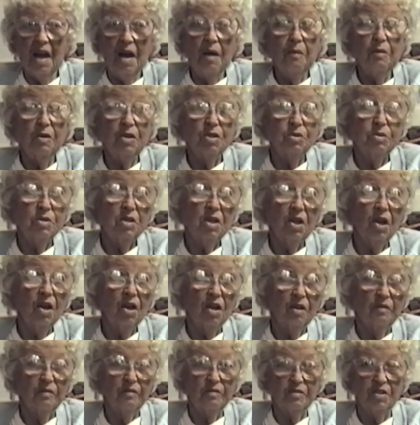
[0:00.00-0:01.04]
which was a lot
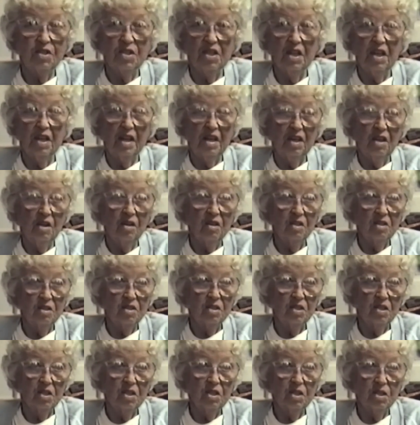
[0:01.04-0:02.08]
of silly
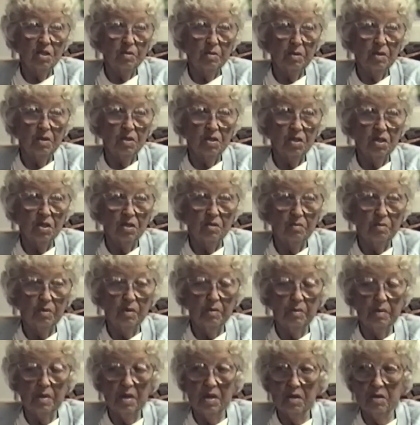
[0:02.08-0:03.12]
nonsense because it
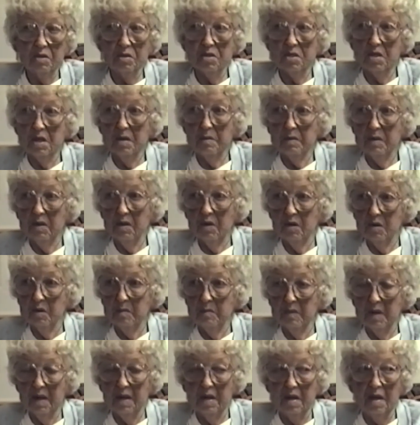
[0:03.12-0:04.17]
probably cost him a lot of
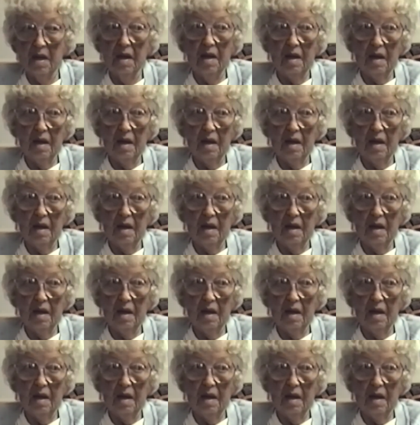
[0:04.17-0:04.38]
money.